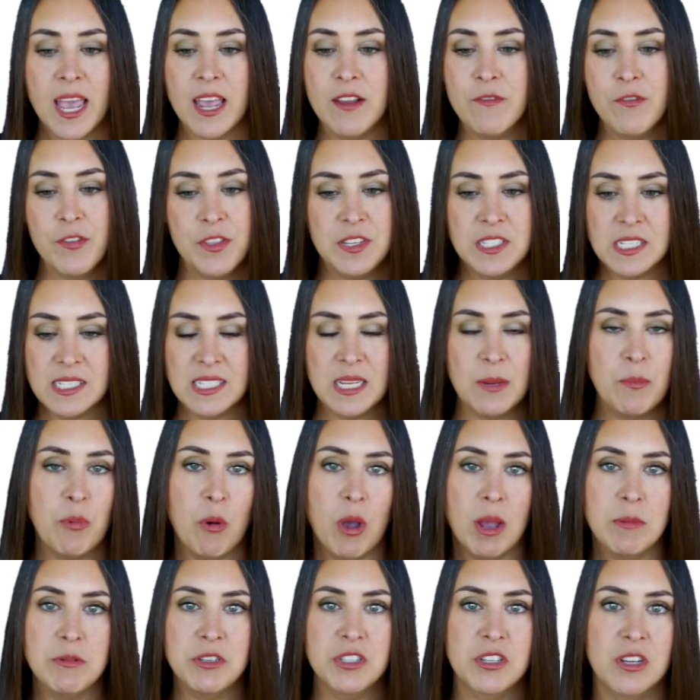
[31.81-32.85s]
And for this
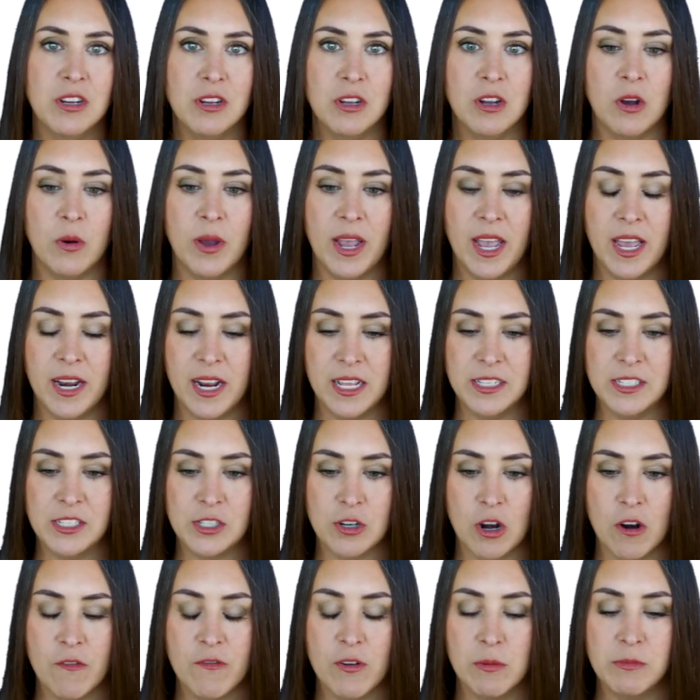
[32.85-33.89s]
example, I'm just gonna go ahead and
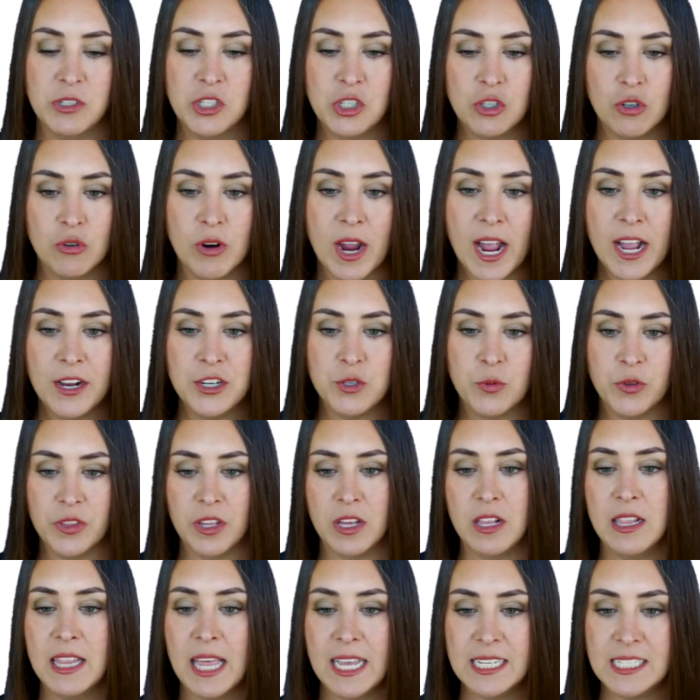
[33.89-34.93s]
start from scratch with
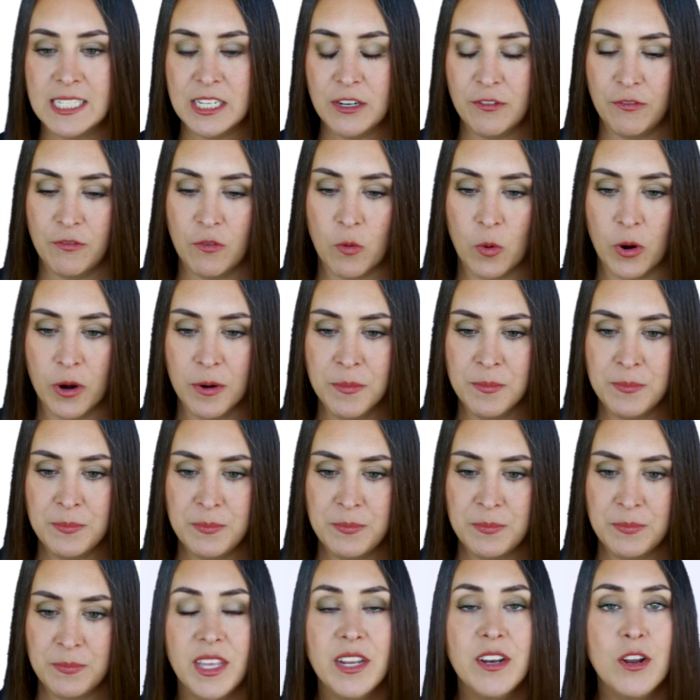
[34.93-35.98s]
a classic form.
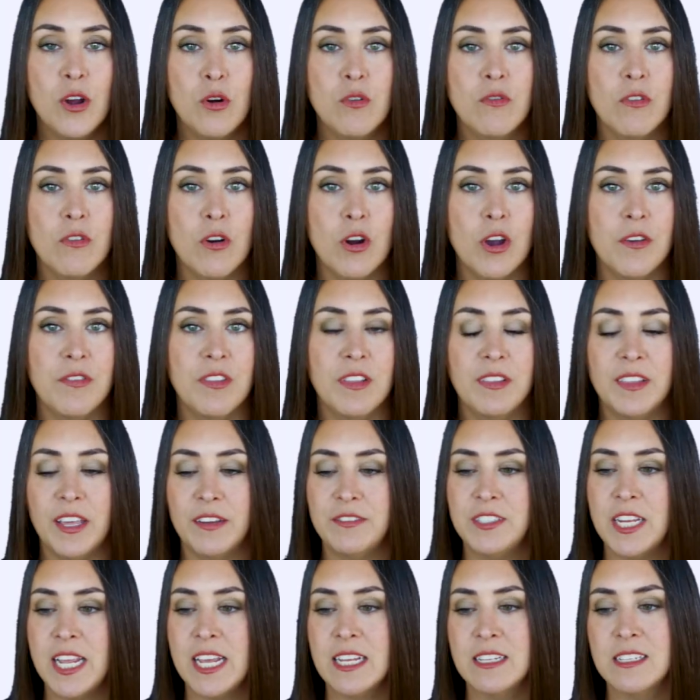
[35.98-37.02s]
Then over on the
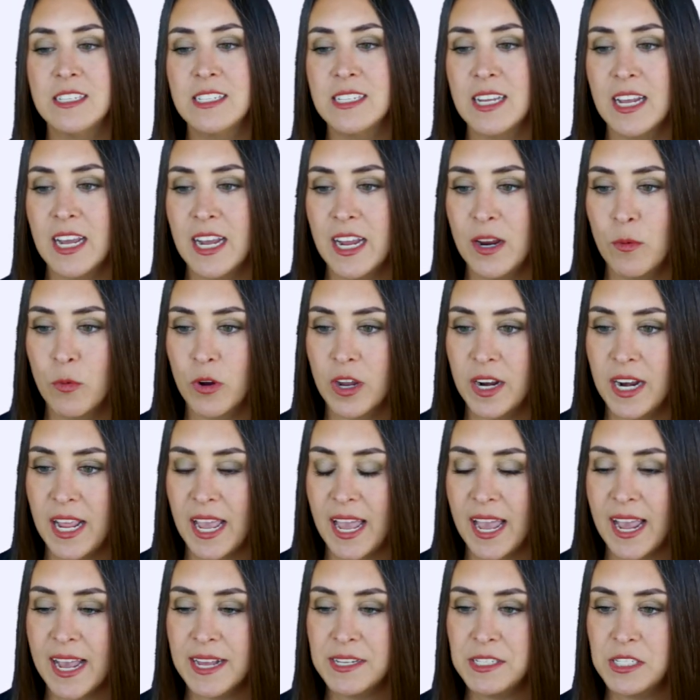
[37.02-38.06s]
left-hand side, we're
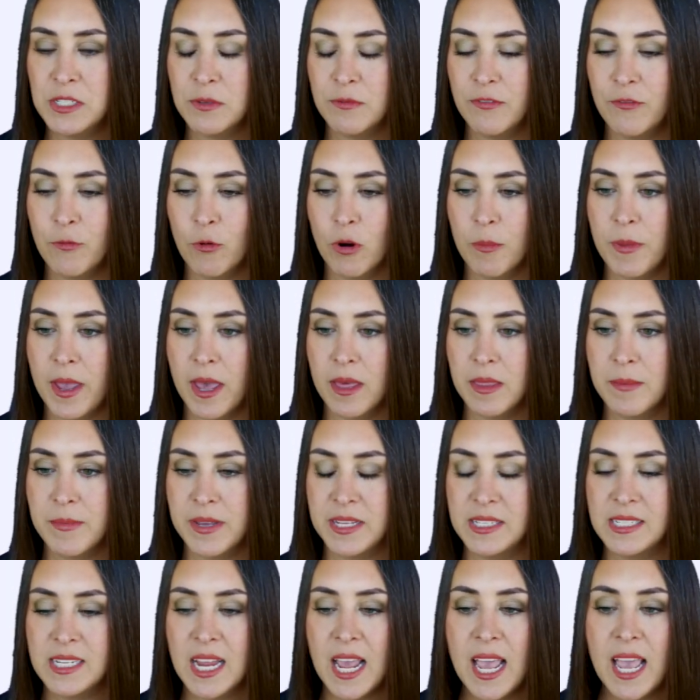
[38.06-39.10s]
gonna add some form
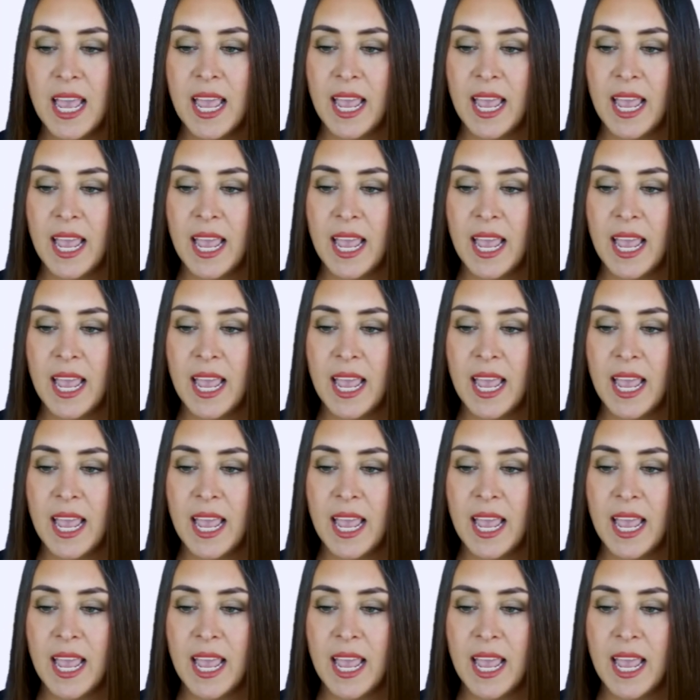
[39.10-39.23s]
elements.